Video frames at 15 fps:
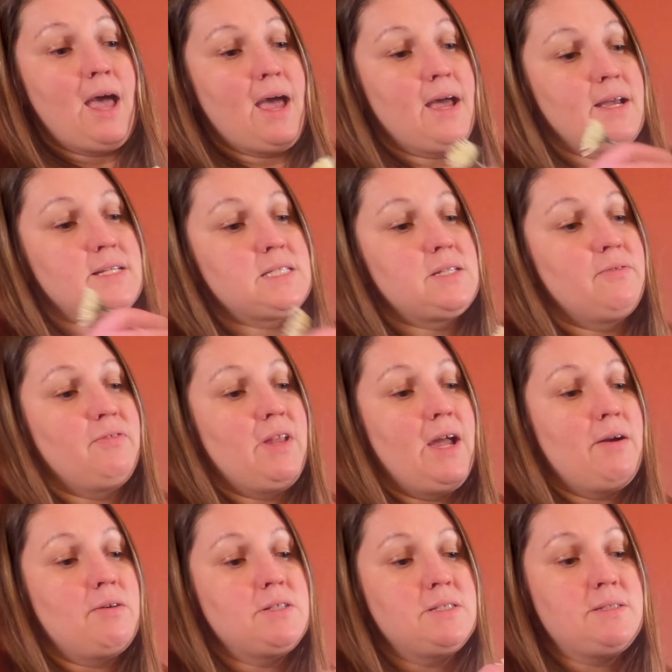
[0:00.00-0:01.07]
as the
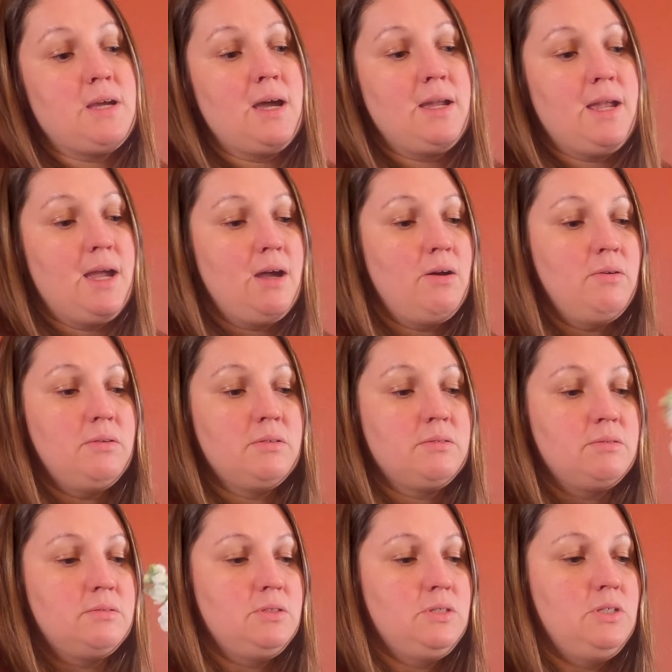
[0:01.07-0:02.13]
flowers die out,
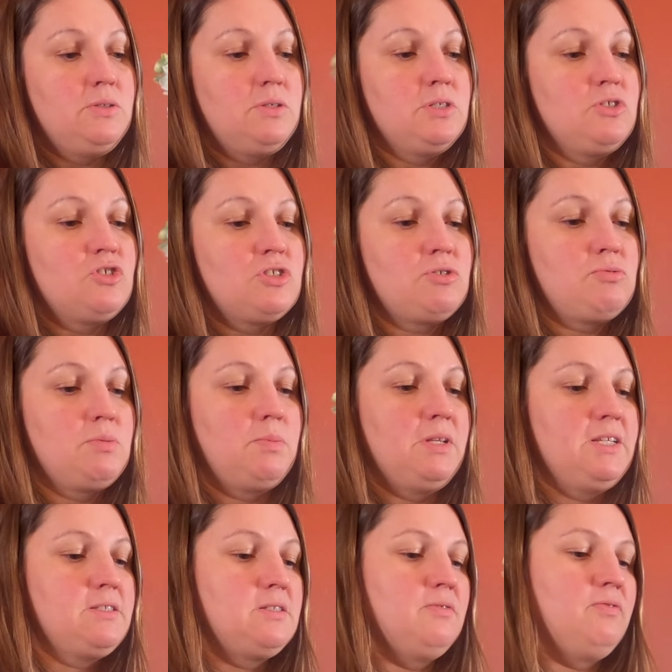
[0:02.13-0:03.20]
you can just
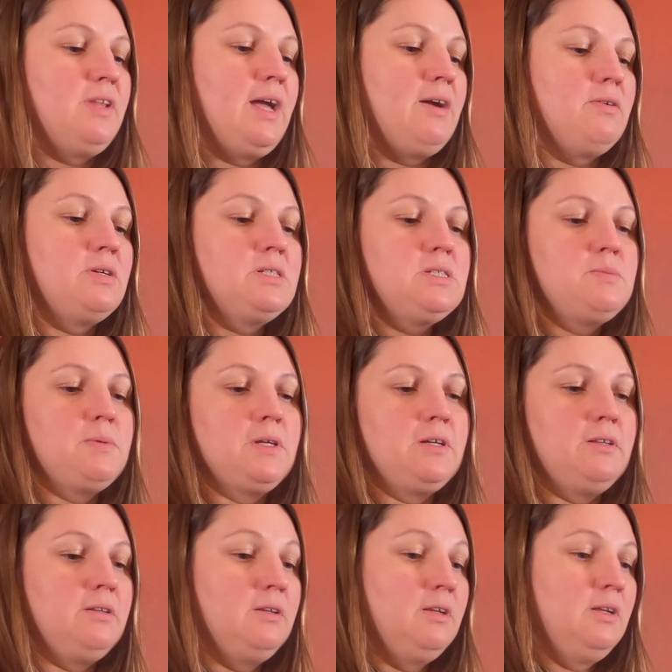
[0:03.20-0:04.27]
replace the flowers,
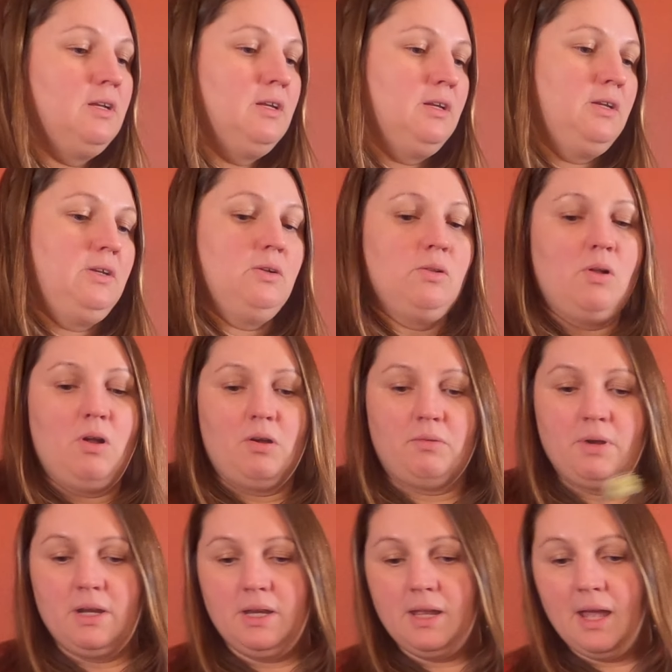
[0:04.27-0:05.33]
but you'll
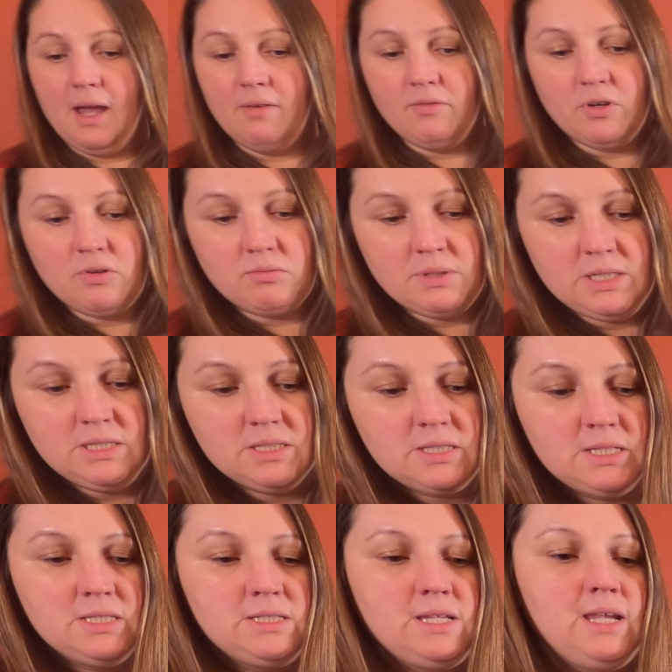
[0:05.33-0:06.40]
already have a greened
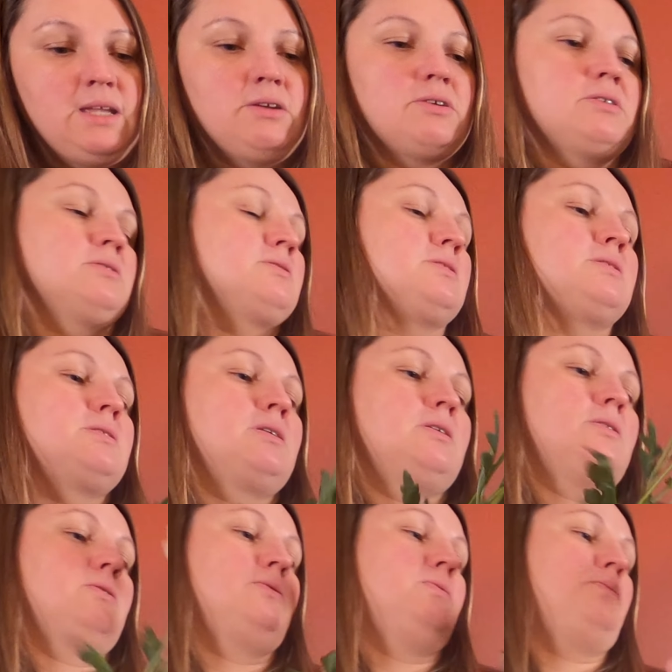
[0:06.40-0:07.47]
container,
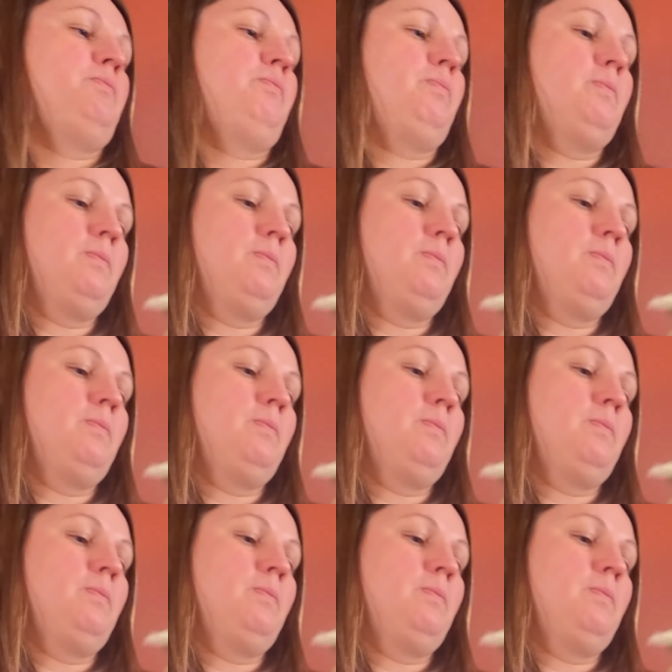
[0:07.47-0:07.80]
so